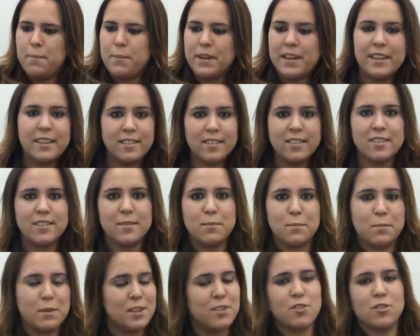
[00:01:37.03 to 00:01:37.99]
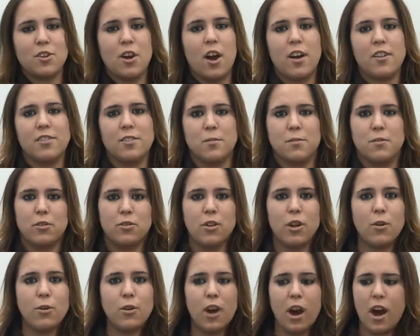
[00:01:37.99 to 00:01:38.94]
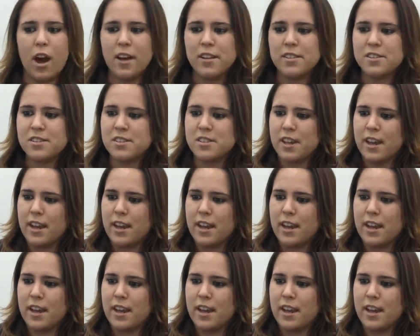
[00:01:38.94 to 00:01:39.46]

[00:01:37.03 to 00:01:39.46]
Beans are awesome. They're low cost.